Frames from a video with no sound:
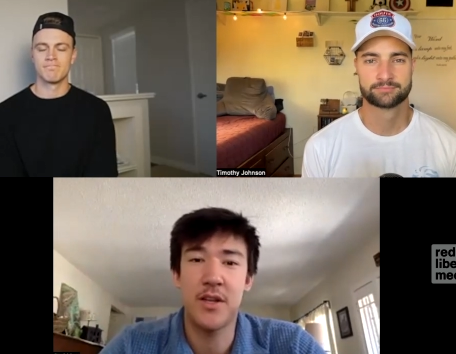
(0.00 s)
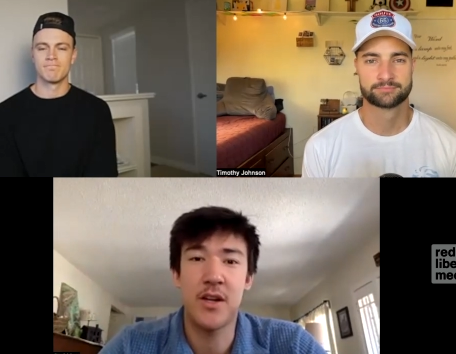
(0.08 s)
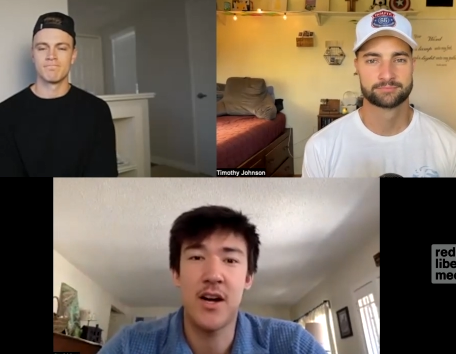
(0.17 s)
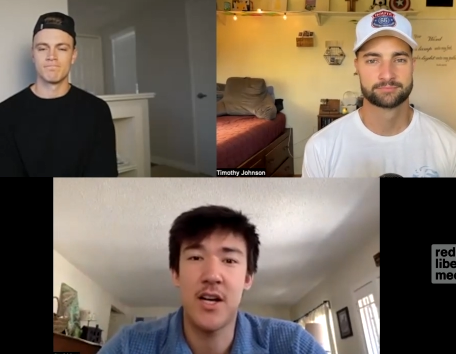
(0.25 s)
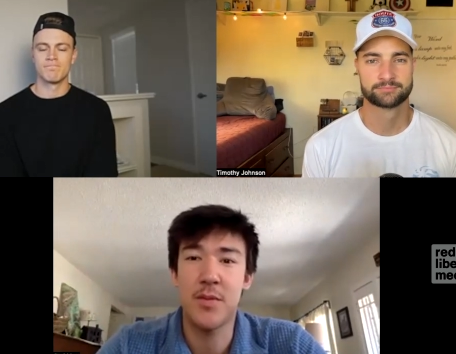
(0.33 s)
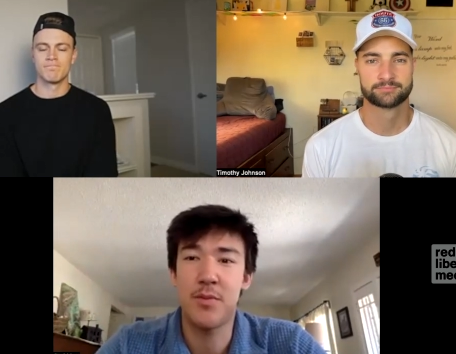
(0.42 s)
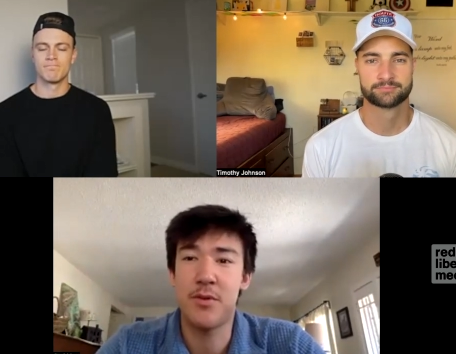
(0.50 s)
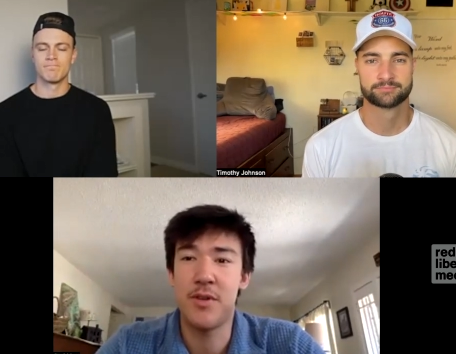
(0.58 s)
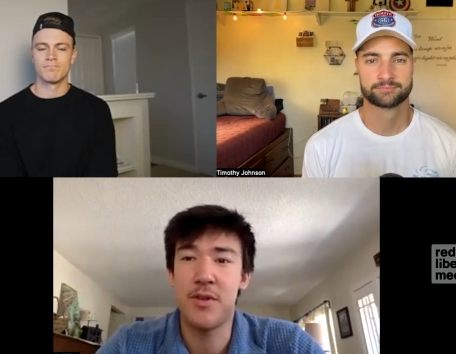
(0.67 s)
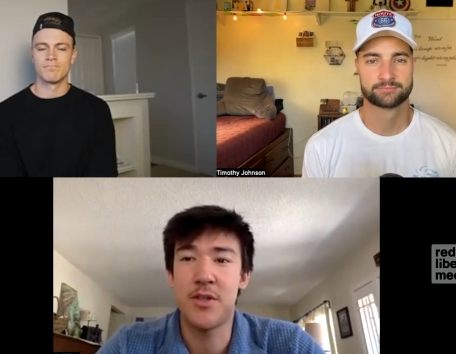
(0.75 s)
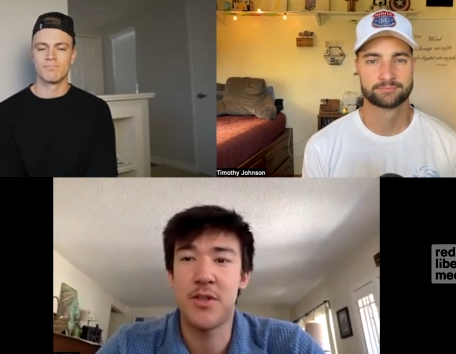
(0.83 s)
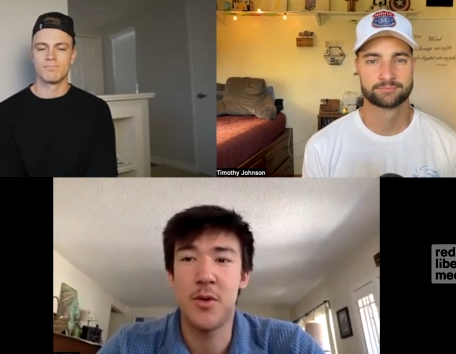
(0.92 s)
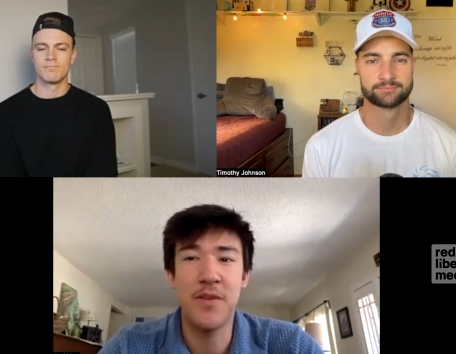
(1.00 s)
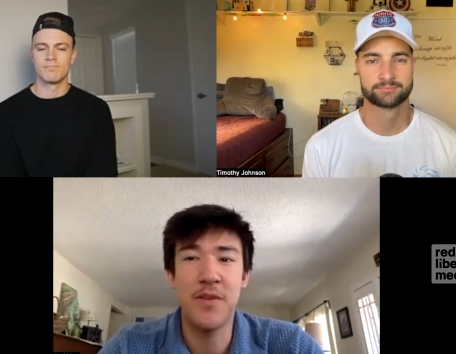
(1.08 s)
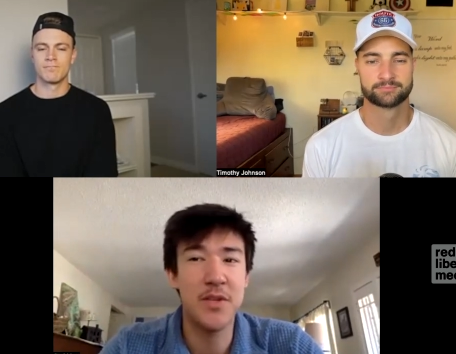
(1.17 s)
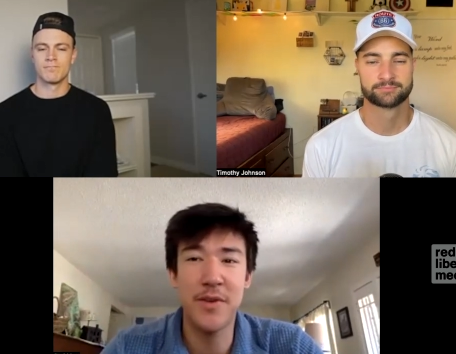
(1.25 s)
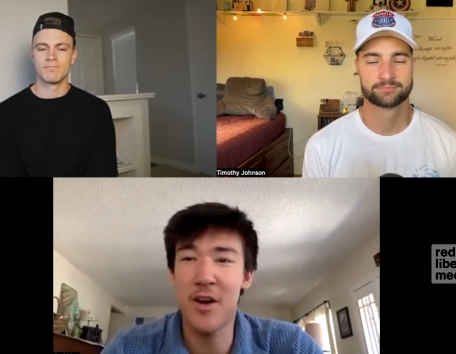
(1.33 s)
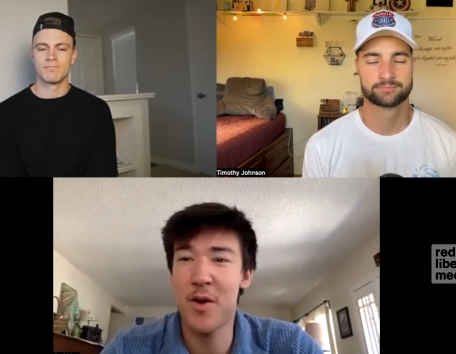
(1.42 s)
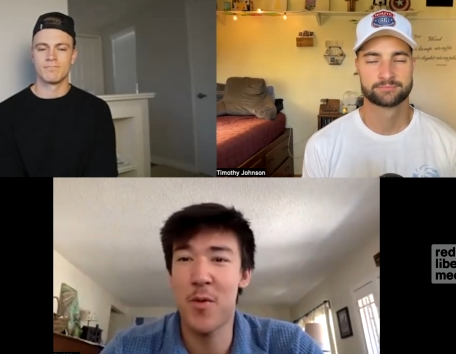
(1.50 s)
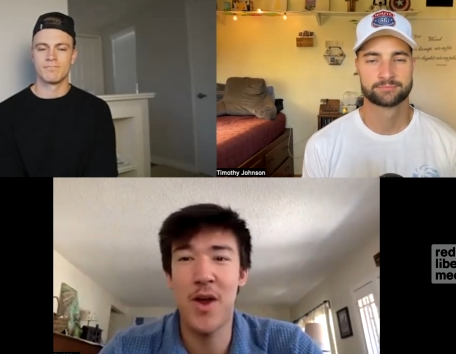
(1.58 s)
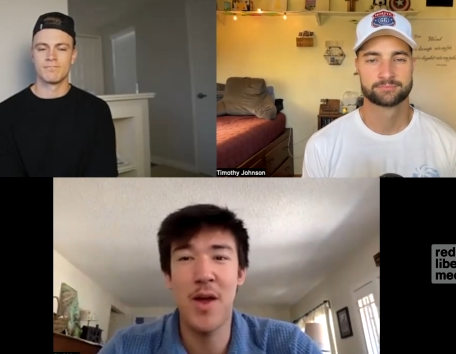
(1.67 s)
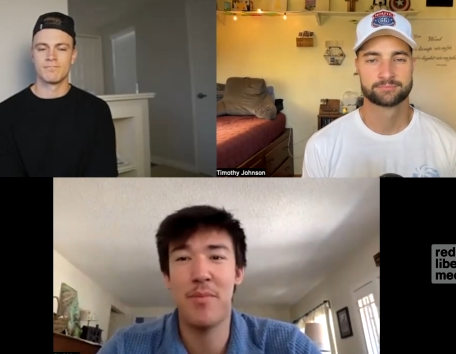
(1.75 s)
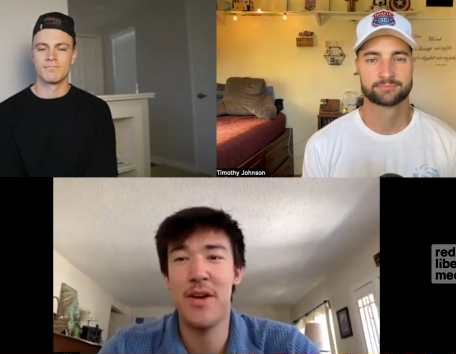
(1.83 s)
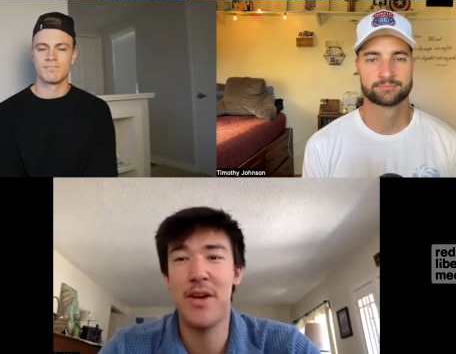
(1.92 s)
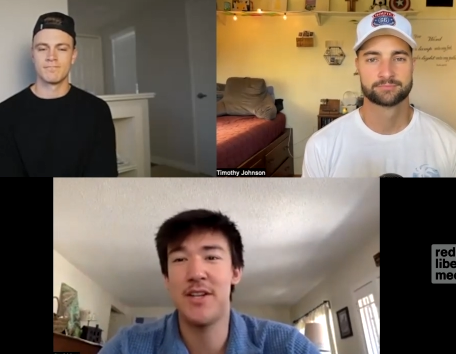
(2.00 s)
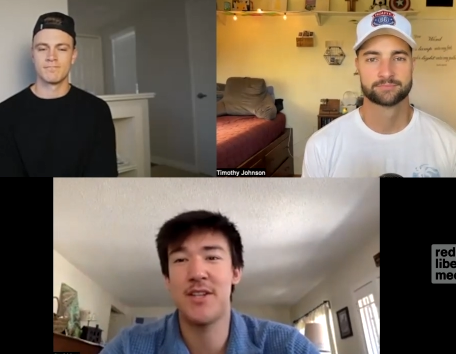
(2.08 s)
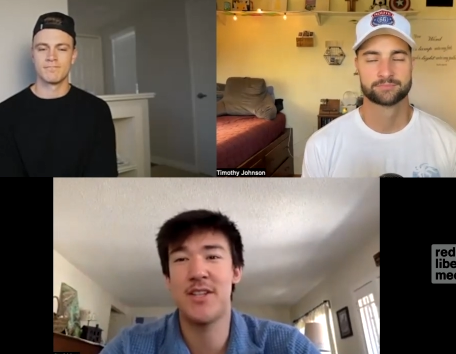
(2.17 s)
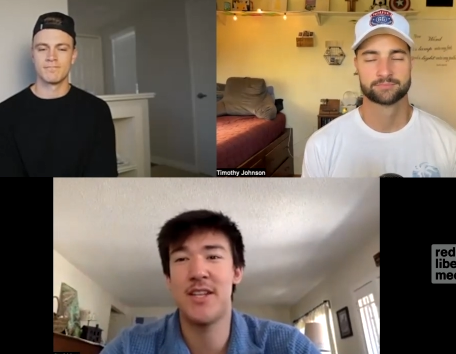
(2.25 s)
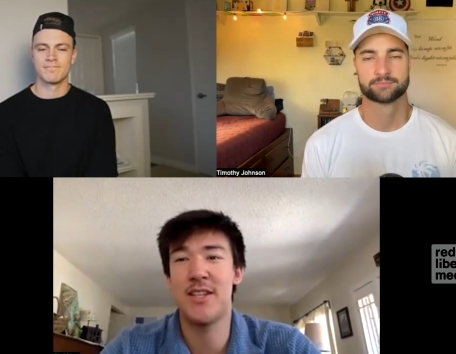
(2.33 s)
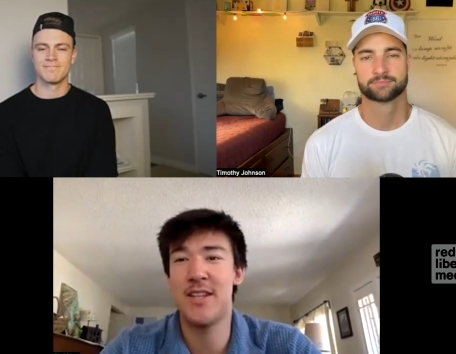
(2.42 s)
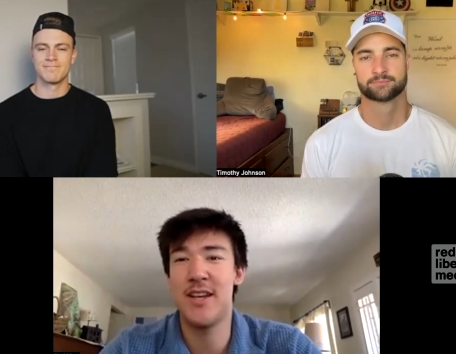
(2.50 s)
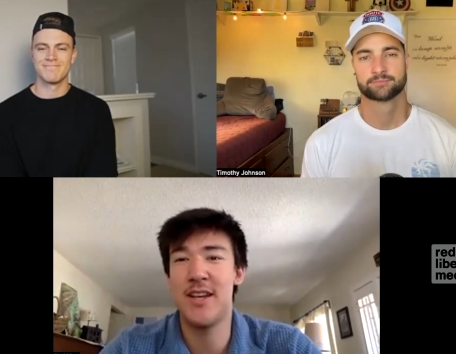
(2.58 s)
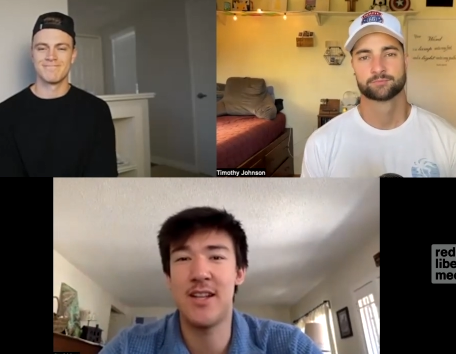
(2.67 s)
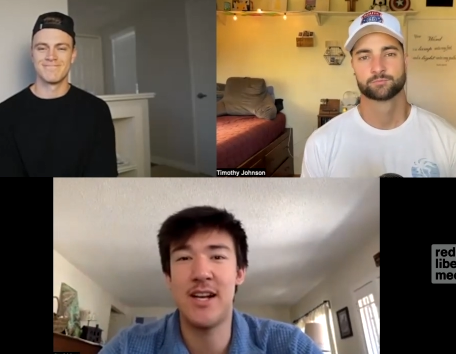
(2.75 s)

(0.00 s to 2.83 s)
Speaker 1: of the gospel and so we've just been on a rampage since then